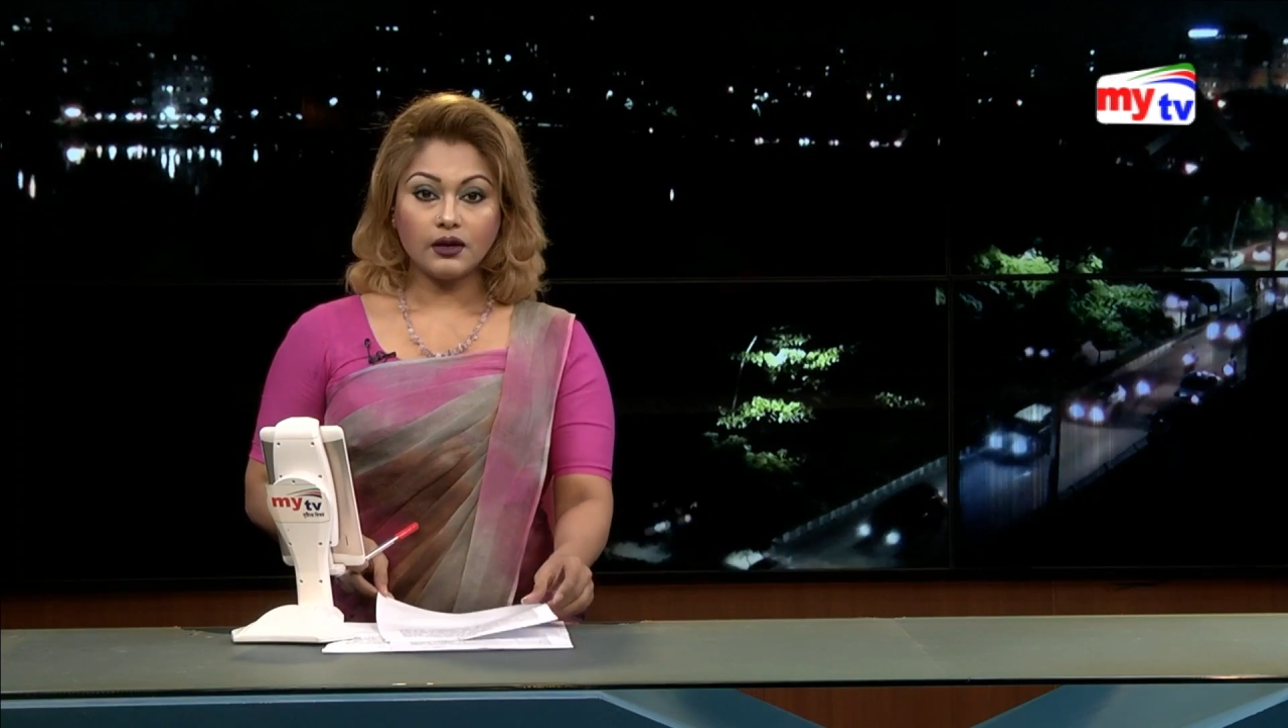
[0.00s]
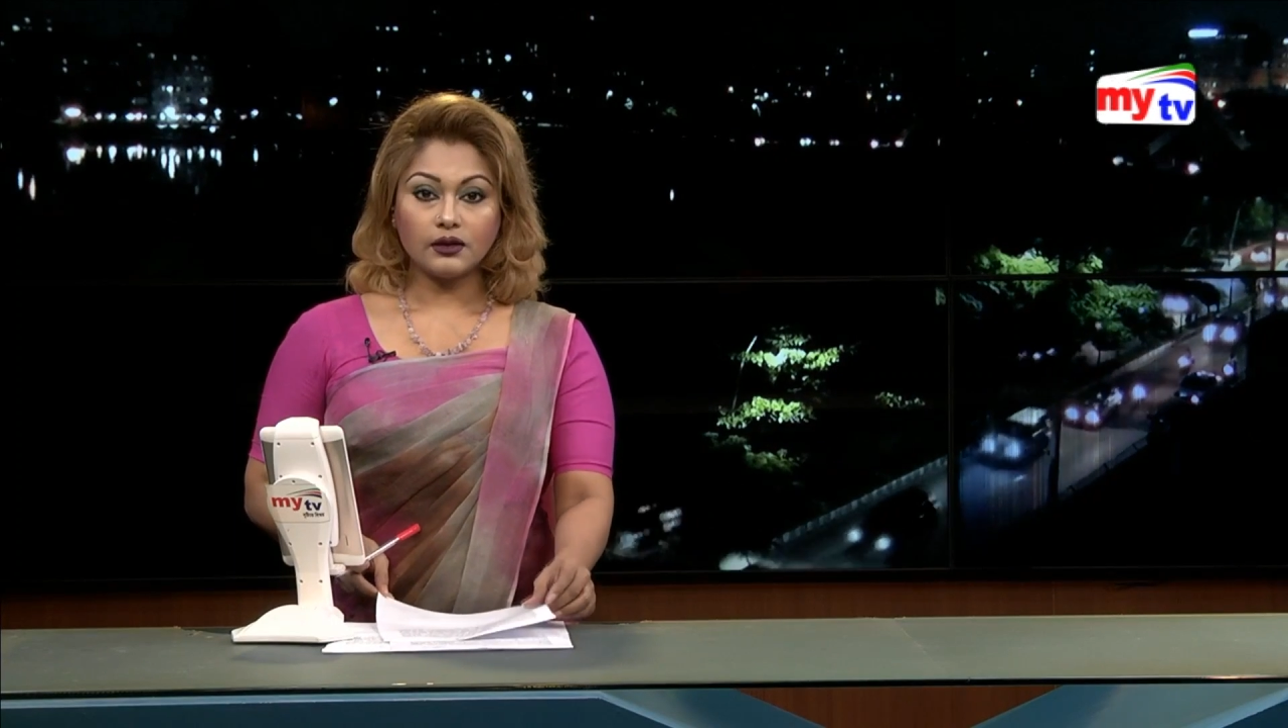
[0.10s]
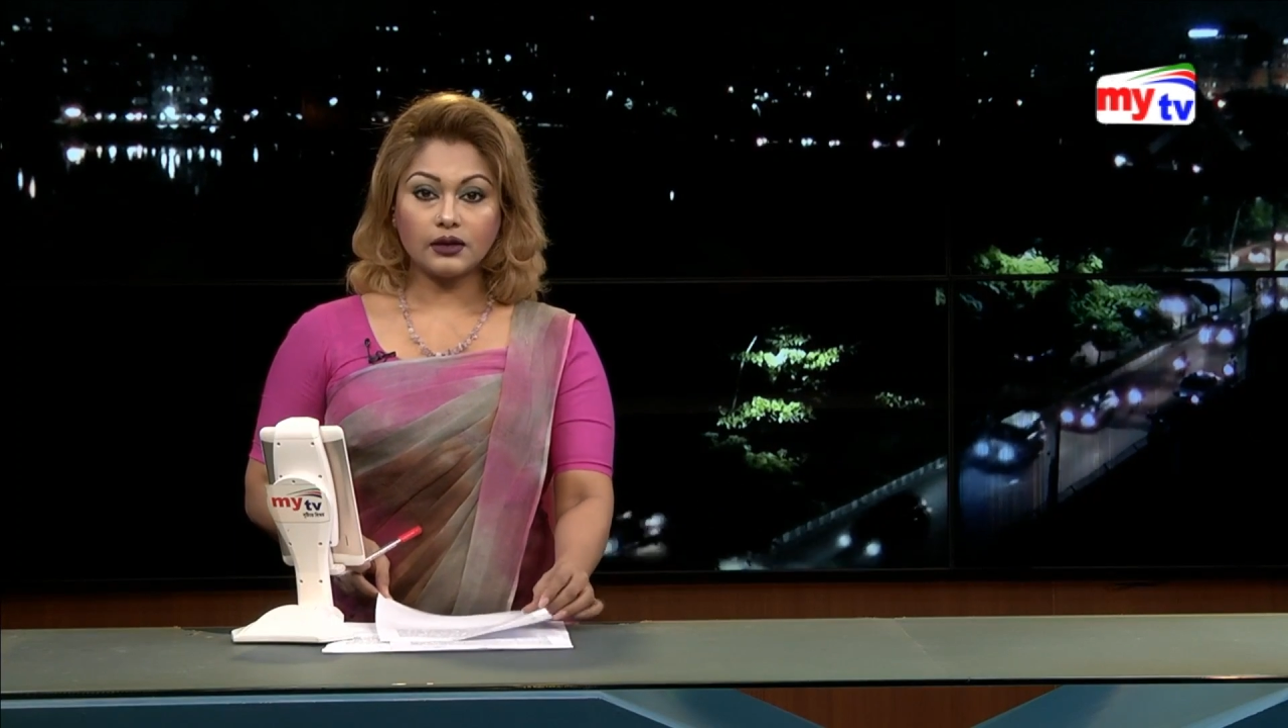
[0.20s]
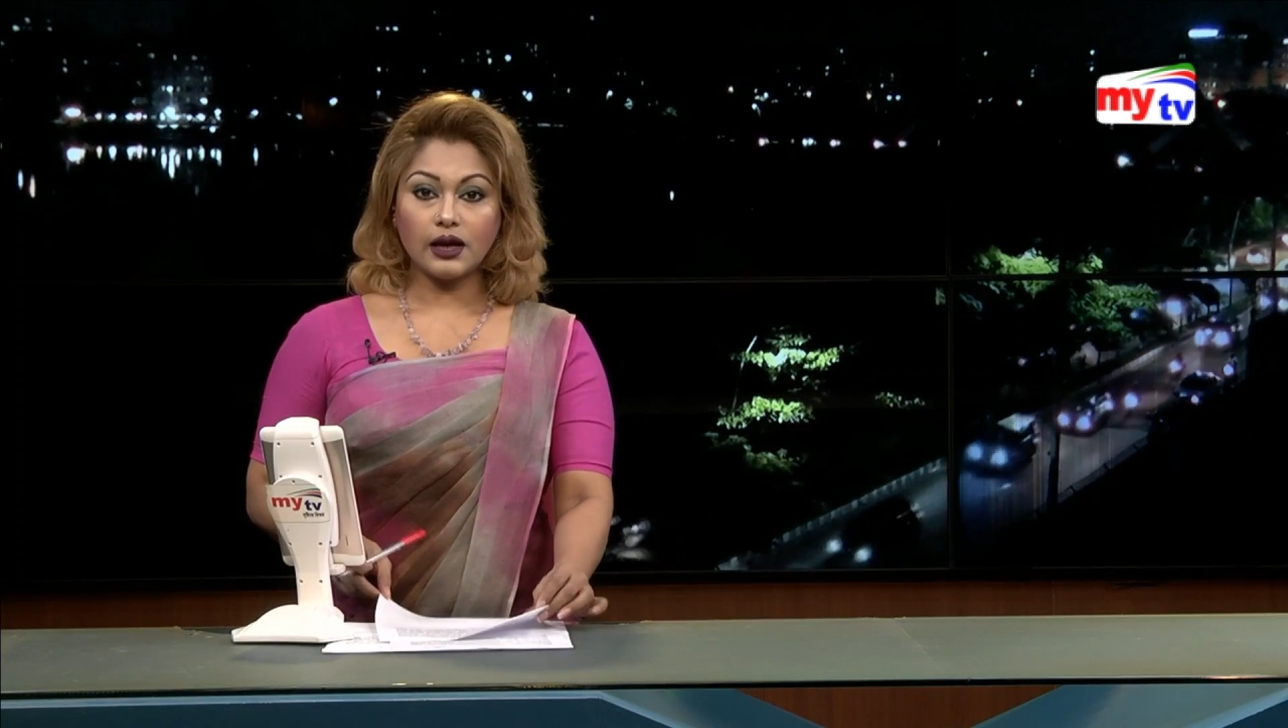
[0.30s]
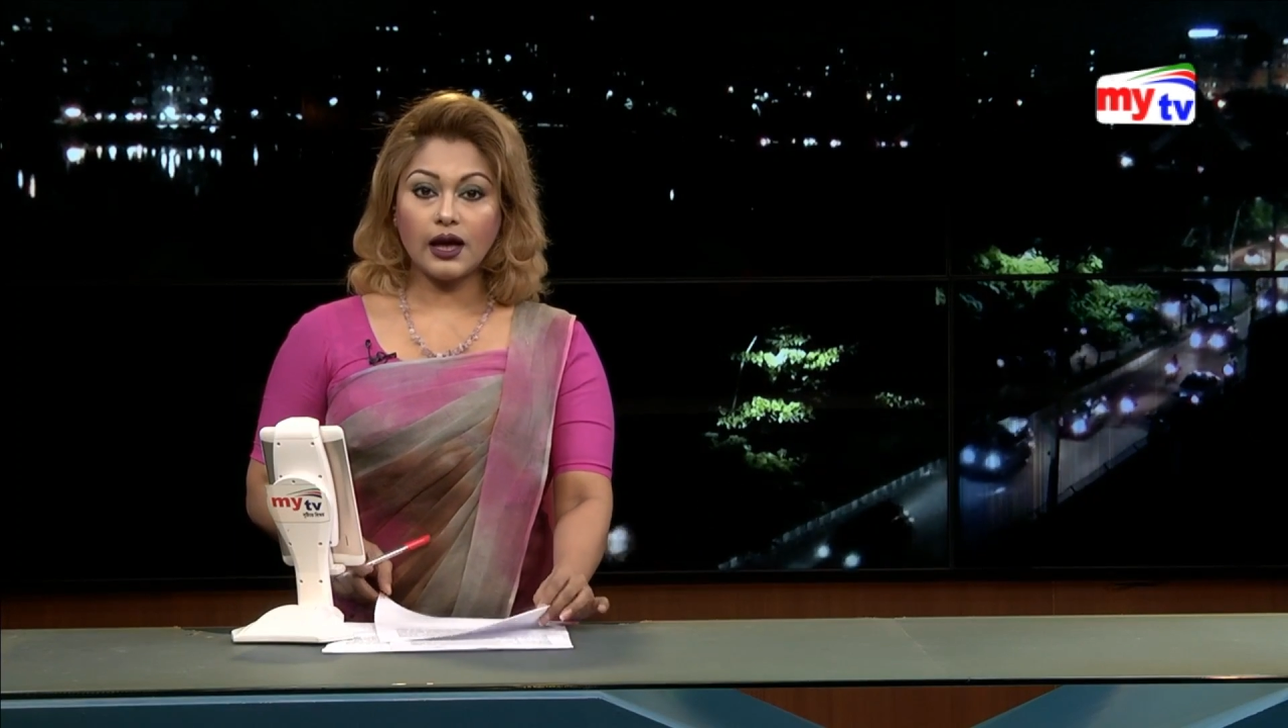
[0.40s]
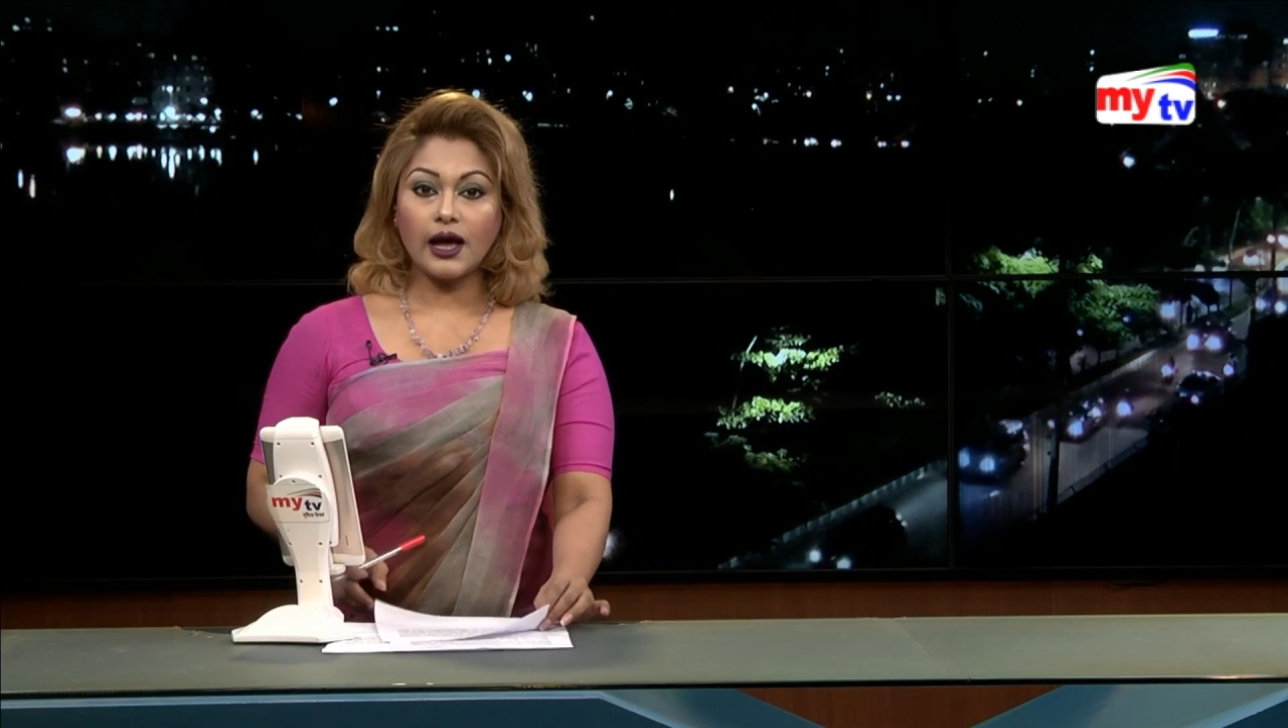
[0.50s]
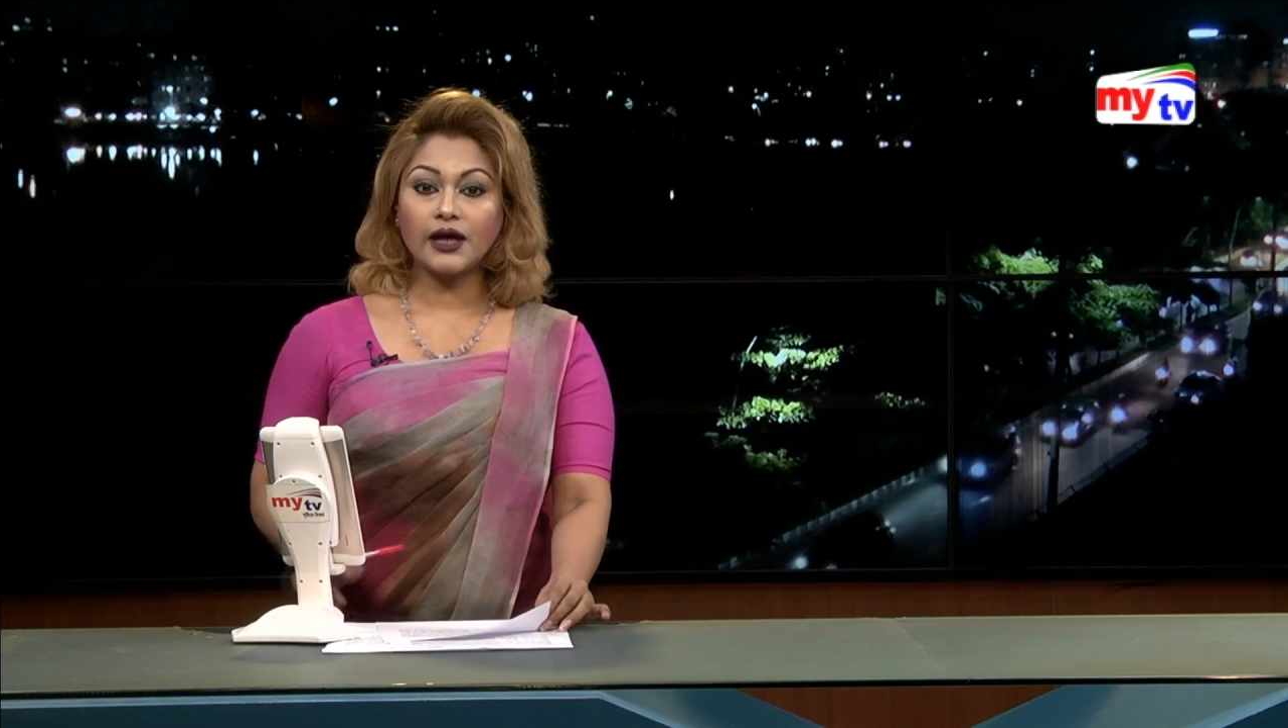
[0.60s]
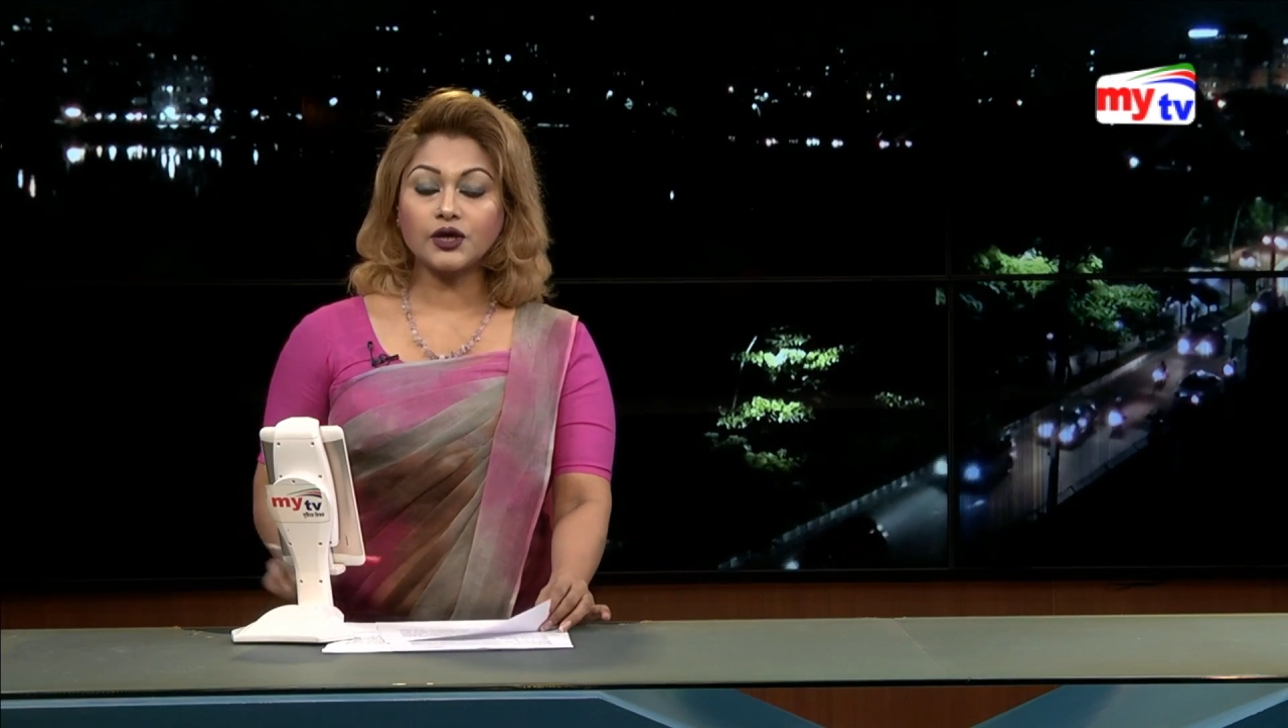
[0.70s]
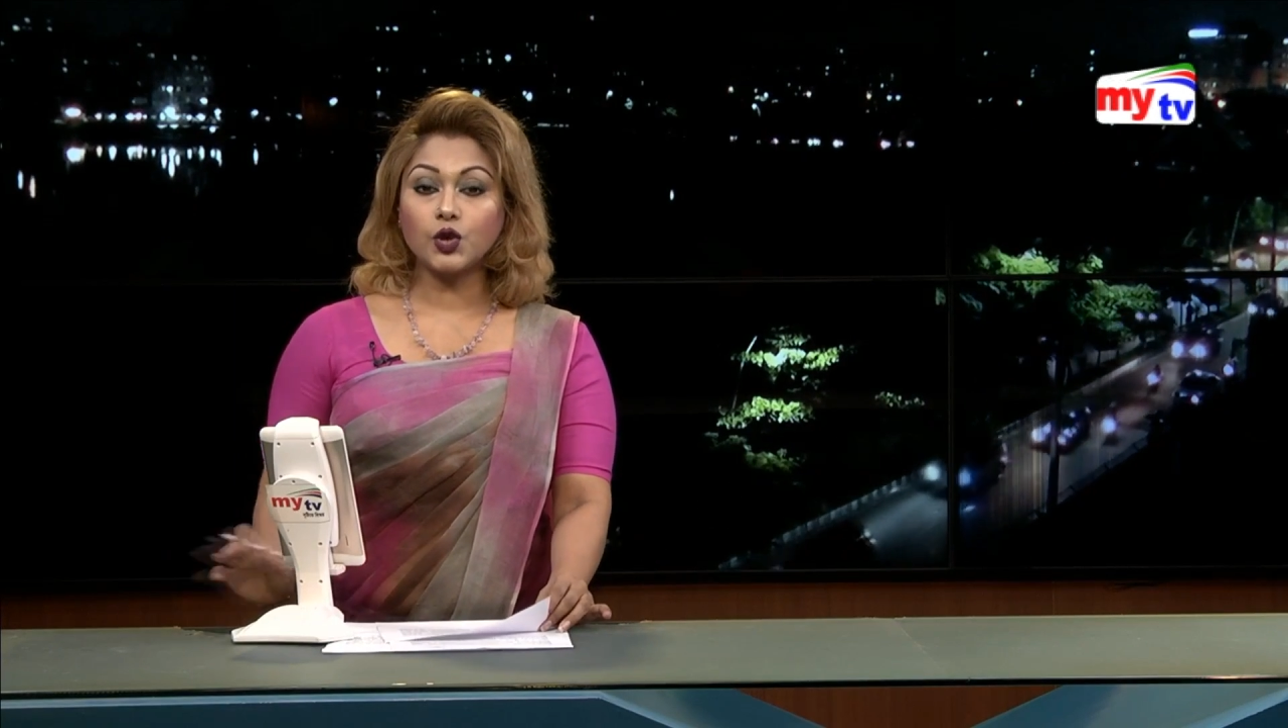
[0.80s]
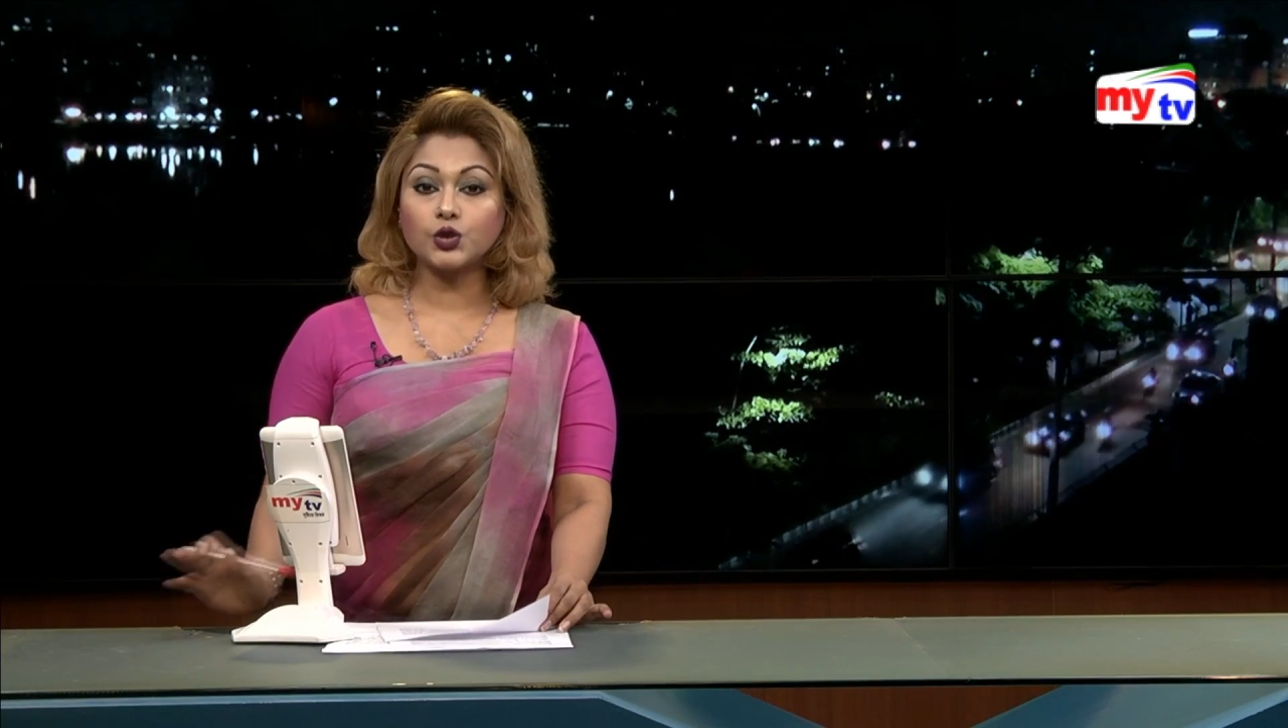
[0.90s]
The
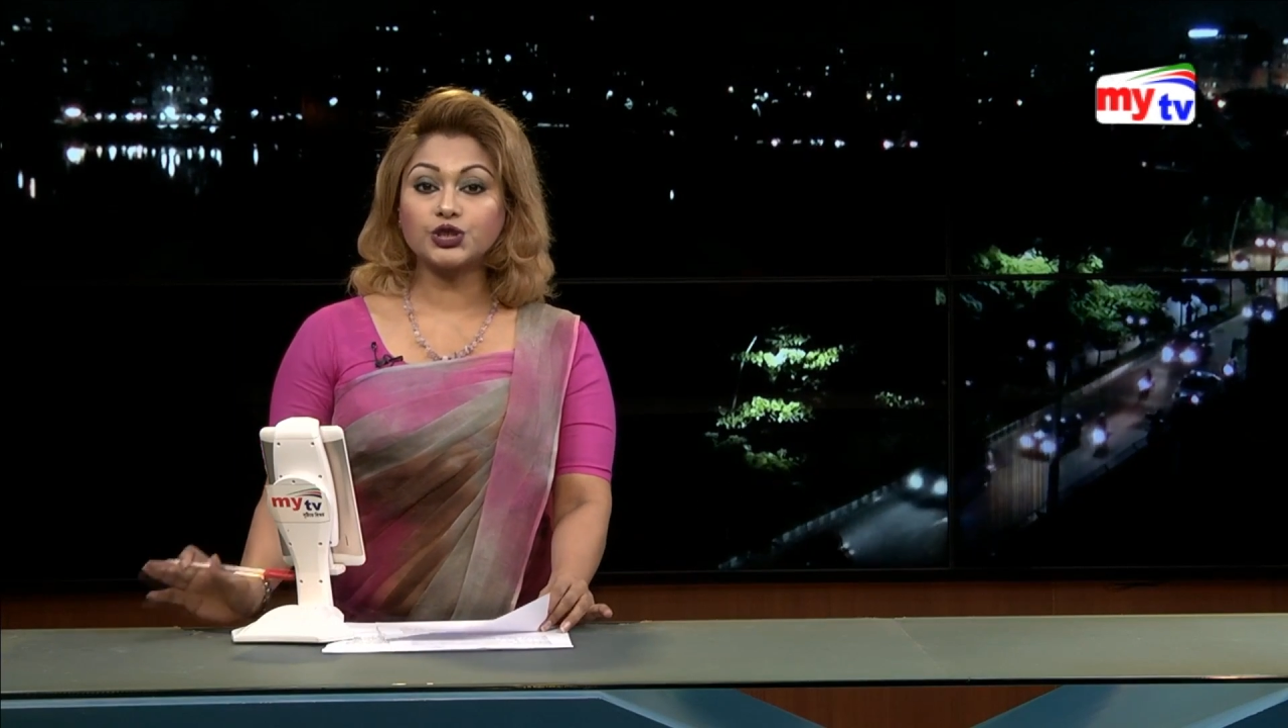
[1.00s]
High Court